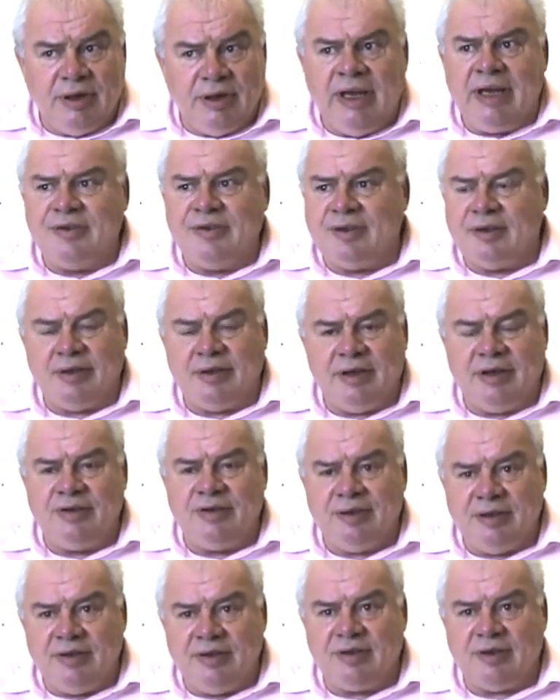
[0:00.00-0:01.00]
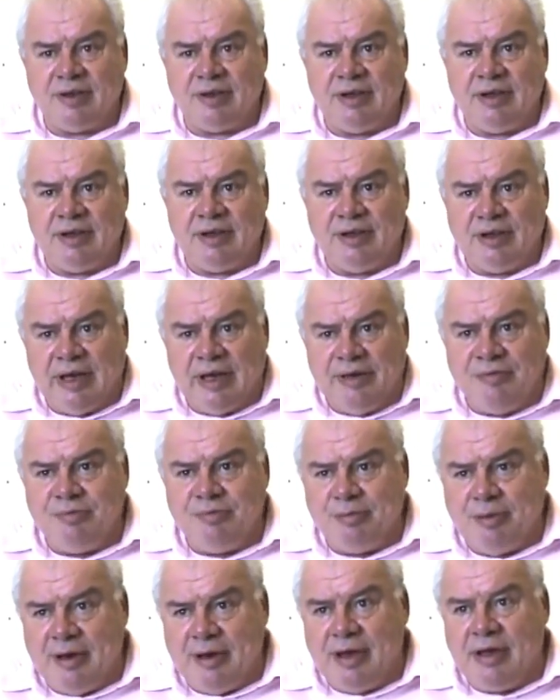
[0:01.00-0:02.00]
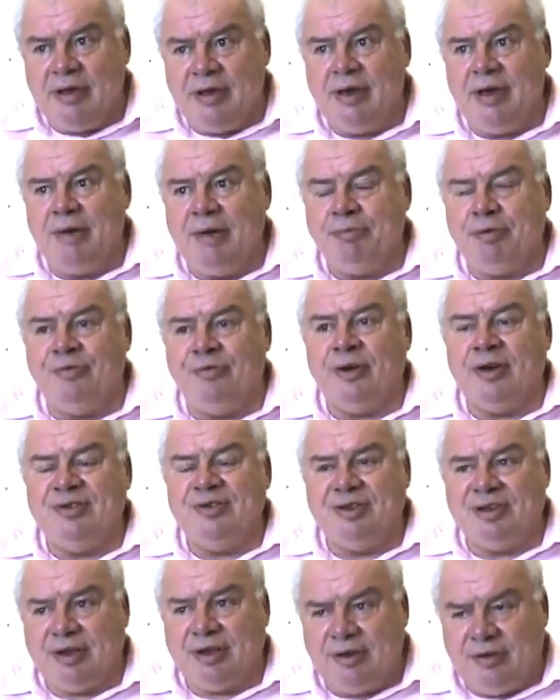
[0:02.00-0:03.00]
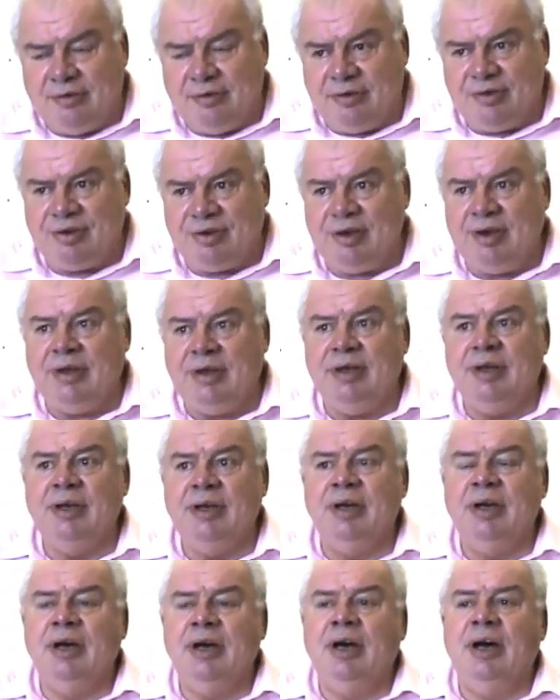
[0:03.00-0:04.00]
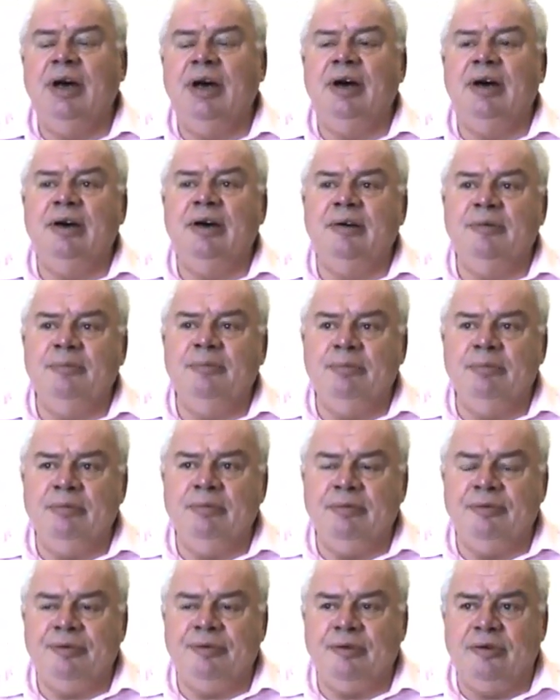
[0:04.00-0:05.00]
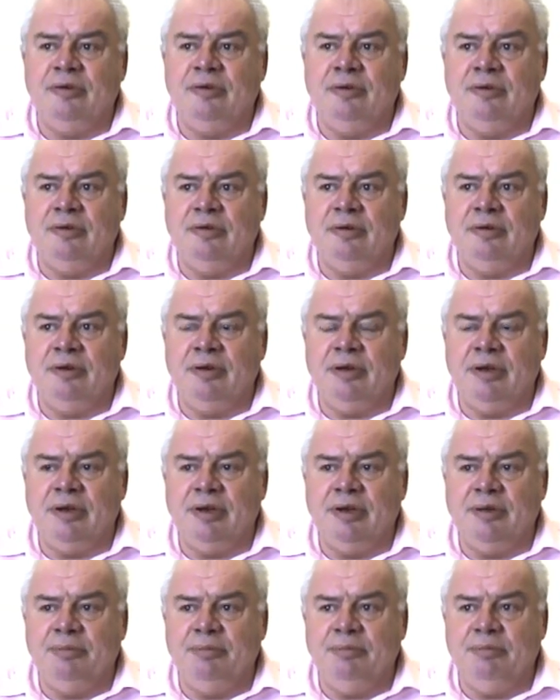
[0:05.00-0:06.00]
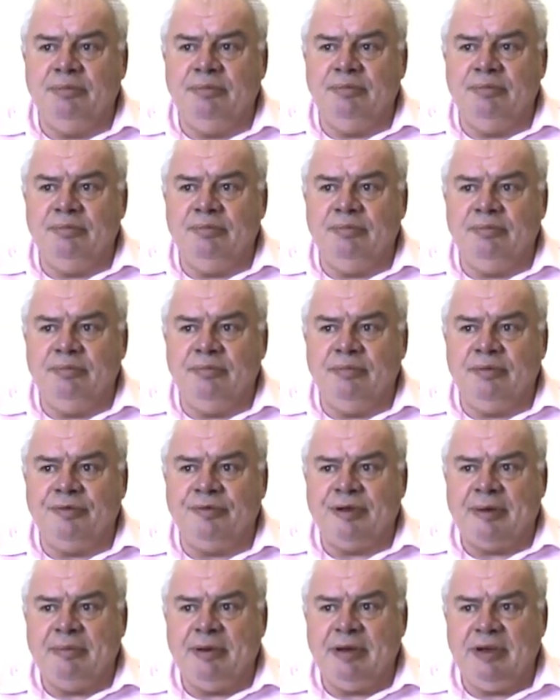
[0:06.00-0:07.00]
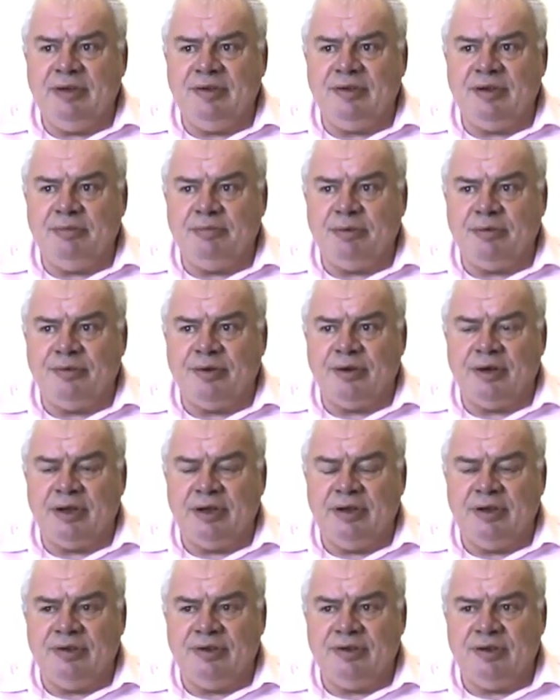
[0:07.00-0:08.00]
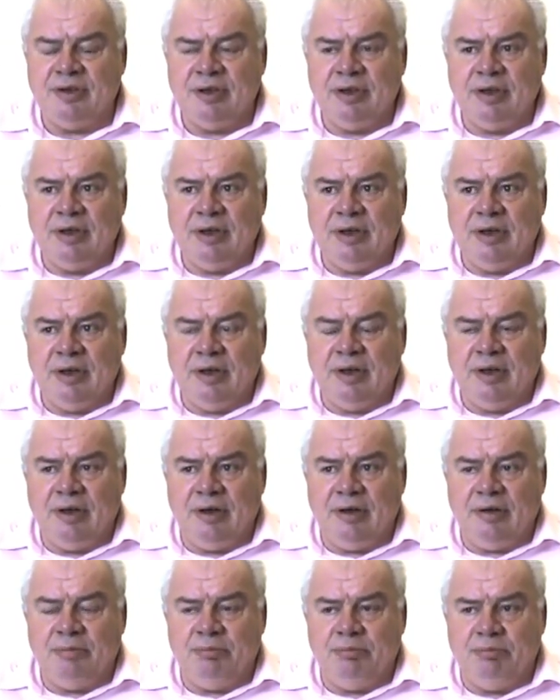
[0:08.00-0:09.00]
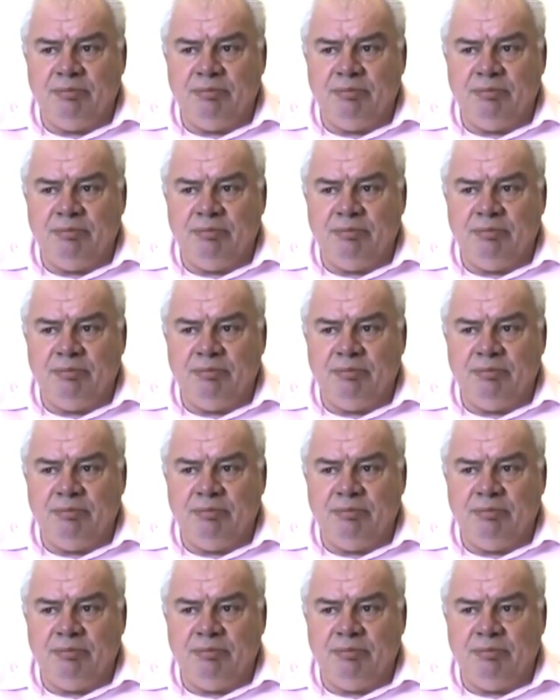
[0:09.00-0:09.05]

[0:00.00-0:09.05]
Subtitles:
Yes, I think it is. I think it provides security for families. It provides a